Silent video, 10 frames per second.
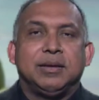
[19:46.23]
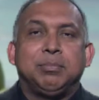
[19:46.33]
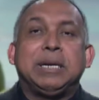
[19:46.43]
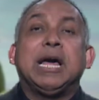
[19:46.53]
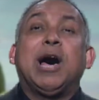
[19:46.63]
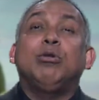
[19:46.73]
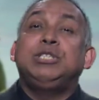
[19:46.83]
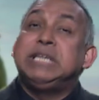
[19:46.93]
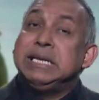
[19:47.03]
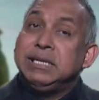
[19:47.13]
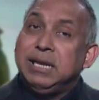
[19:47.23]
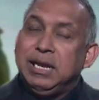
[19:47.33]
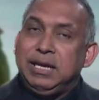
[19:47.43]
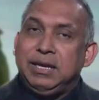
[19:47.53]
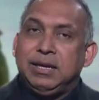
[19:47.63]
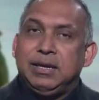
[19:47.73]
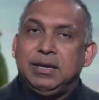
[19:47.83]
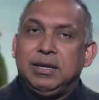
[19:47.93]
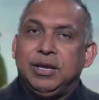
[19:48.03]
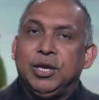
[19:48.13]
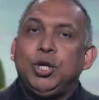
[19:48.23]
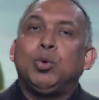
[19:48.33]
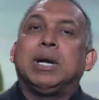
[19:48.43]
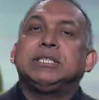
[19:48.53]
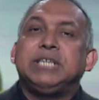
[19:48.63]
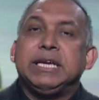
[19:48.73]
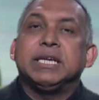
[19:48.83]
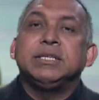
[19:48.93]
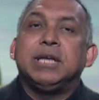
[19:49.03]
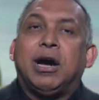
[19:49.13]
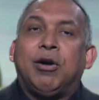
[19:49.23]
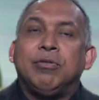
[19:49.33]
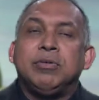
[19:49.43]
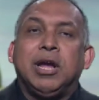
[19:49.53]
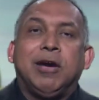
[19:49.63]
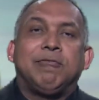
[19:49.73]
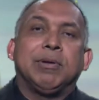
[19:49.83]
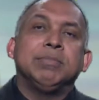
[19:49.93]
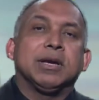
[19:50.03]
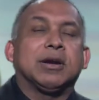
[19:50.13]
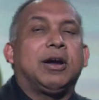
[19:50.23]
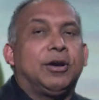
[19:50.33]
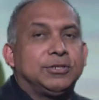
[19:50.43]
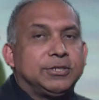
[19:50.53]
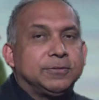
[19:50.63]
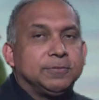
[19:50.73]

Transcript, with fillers: but how gently you are taken down from the cross.